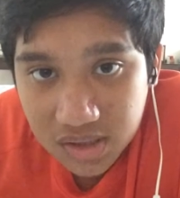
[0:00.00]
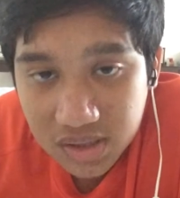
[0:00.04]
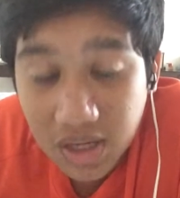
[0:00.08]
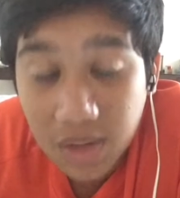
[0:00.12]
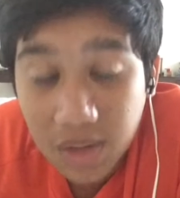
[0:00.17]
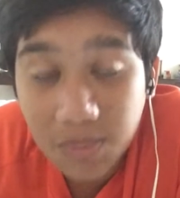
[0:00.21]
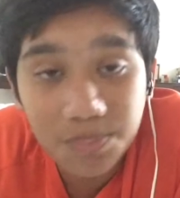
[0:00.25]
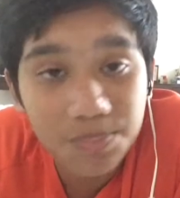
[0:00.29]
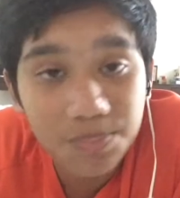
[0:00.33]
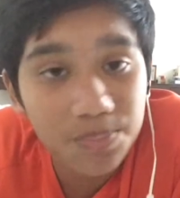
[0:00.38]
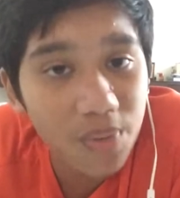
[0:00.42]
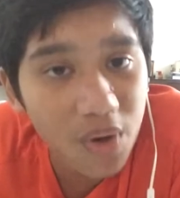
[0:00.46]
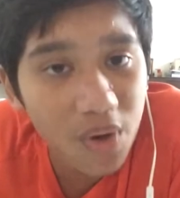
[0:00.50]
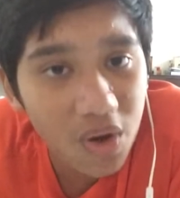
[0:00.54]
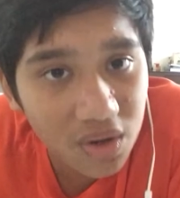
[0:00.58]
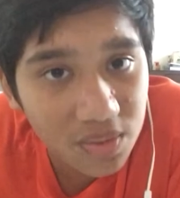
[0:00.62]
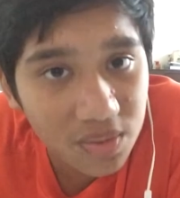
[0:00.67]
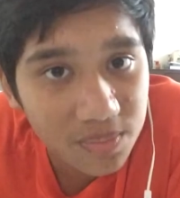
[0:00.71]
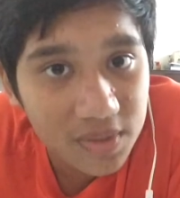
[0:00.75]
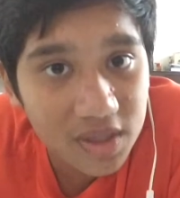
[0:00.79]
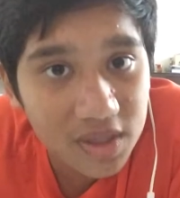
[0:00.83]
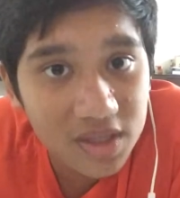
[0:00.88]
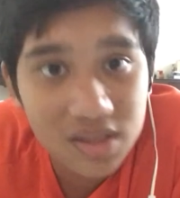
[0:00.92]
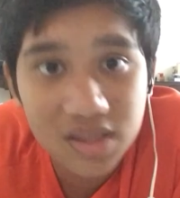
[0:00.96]
Now
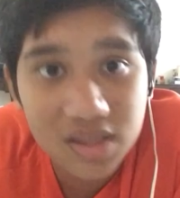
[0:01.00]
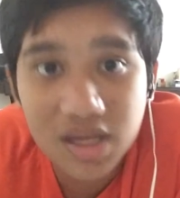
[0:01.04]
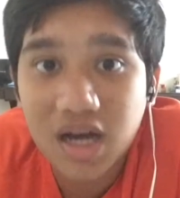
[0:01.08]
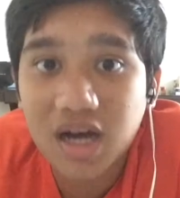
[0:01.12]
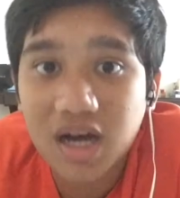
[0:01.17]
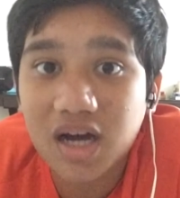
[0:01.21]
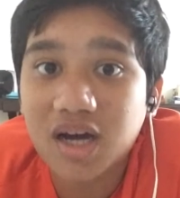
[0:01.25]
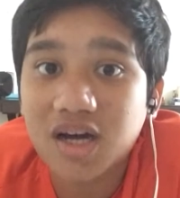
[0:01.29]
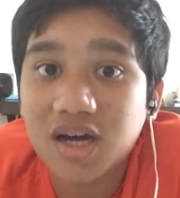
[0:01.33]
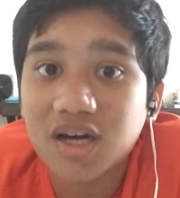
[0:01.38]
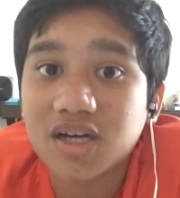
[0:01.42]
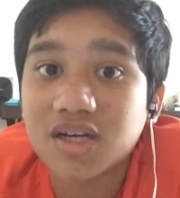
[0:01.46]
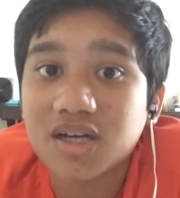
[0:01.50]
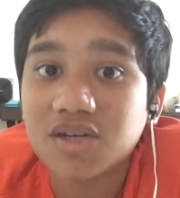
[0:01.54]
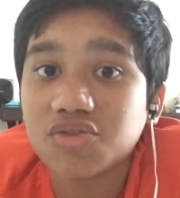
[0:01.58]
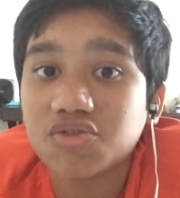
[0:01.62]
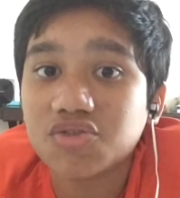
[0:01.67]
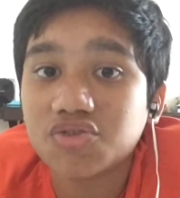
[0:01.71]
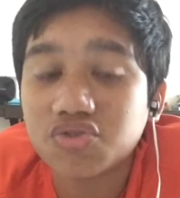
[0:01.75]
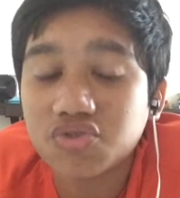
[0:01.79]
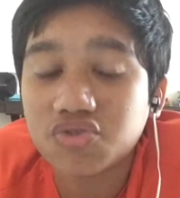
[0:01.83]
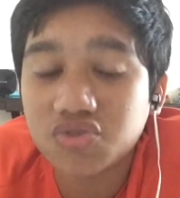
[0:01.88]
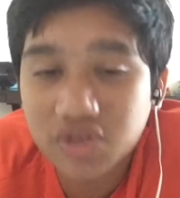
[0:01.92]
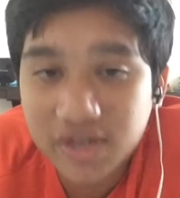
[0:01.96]
Bournemouth are a
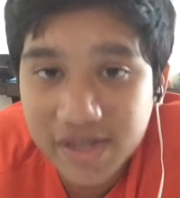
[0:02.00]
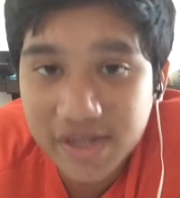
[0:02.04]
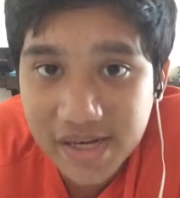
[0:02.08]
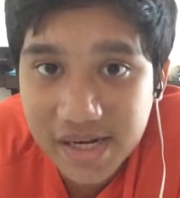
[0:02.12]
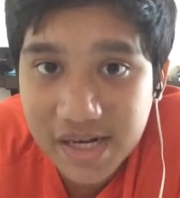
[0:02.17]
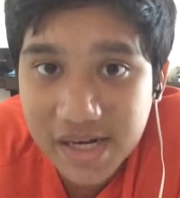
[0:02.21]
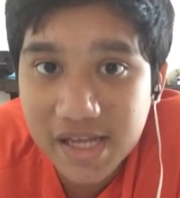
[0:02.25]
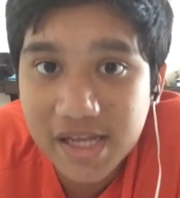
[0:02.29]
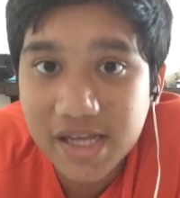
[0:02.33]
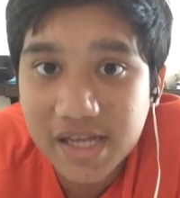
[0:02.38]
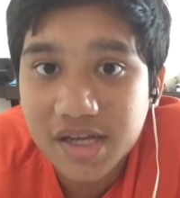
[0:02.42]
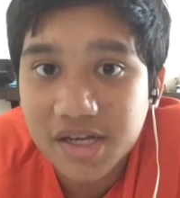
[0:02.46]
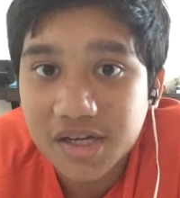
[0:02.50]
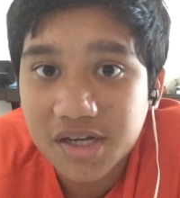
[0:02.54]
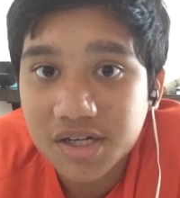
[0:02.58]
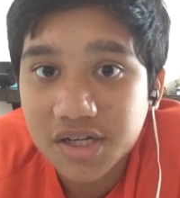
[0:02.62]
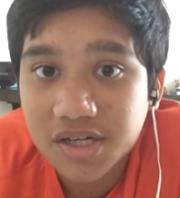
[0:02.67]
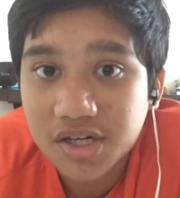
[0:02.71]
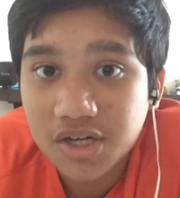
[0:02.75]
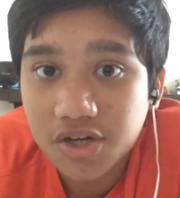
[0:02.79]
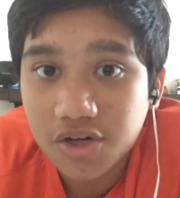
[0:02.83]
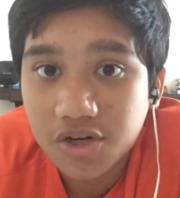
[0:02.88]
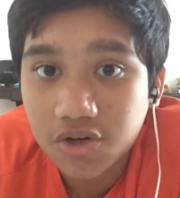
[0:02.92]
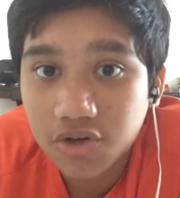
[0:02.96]
really,
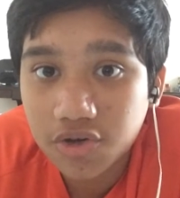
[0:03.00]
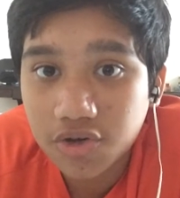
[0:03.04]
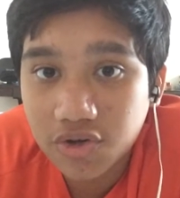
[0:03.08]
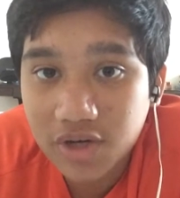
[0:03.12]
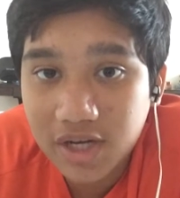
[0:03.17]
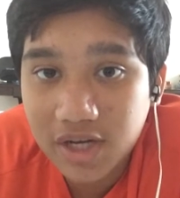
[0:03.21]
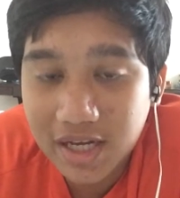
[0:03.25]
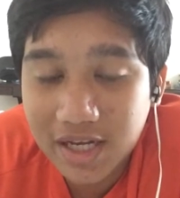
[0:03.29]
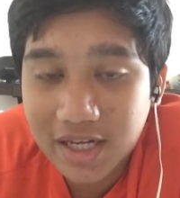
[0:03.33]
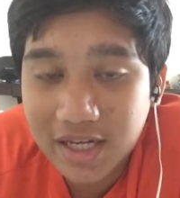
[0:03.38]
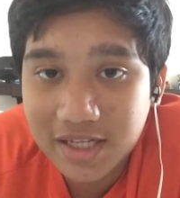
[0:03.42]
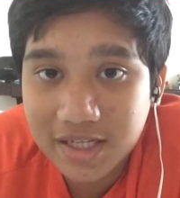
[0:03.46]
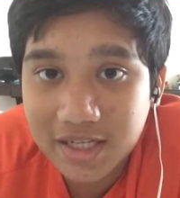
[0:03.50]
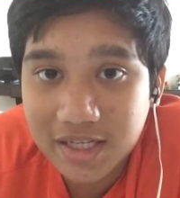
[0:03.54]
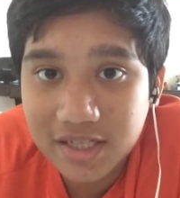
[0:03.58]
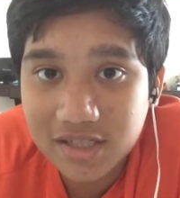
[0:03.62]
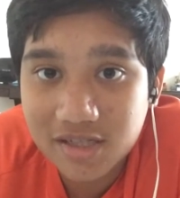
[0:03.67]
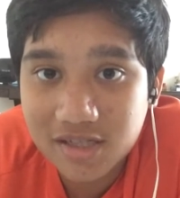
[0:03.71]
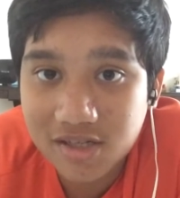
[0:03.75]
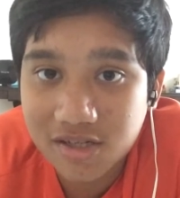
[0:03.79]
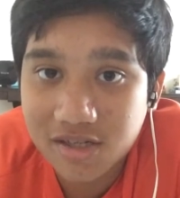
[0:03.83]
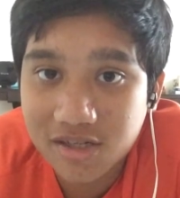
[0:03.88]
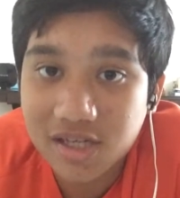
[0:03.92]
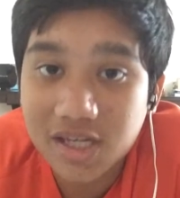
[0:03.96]
really
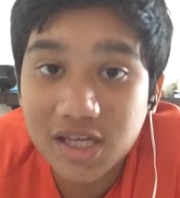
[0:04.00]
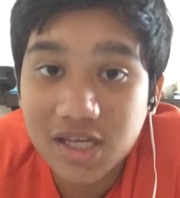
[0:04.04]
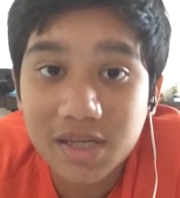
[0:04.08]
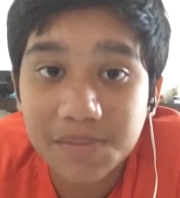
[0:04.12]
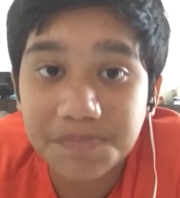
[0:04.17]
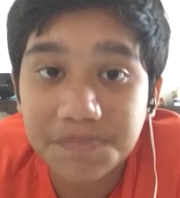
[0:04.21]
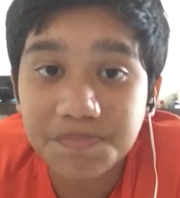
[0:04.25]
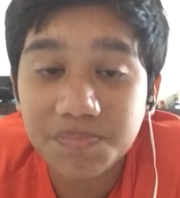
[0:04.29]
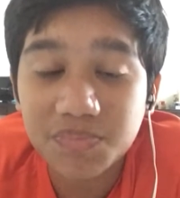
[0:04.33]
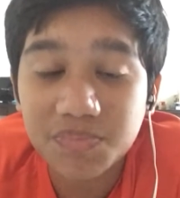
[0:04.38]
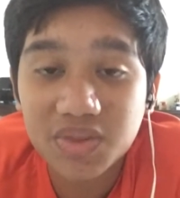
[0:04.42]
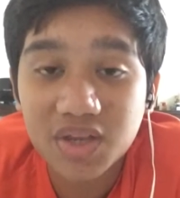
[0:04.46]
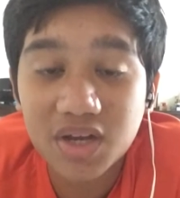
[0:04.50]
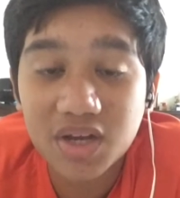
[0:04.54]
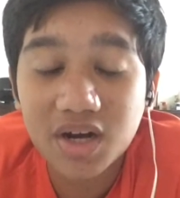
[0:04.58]
decent team.